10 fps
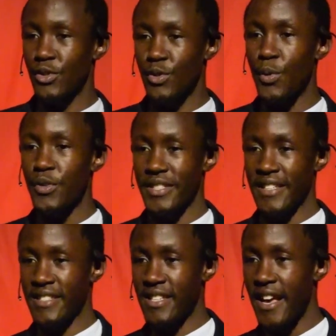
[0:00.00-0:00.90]
to
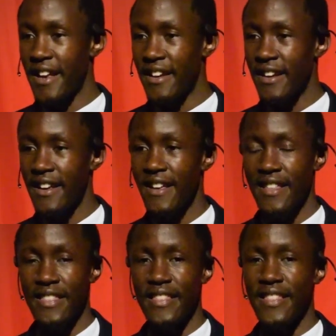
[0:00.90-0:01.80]
sustain
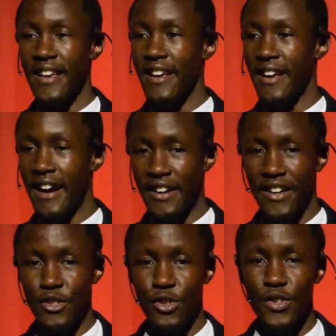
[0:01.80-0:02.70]
the
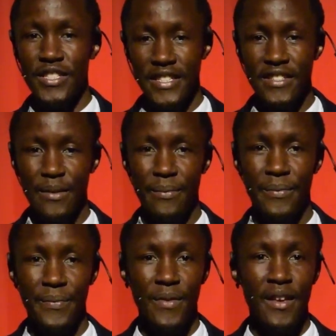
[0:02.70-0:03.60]
agricultural system.
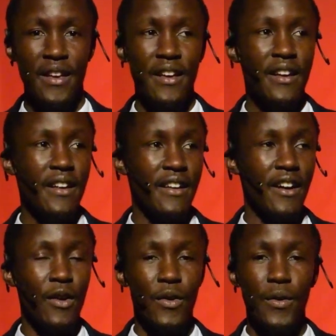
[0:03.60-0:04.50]

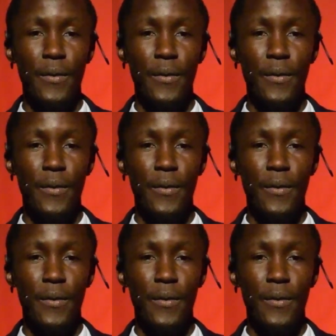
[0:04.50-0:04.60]
Now,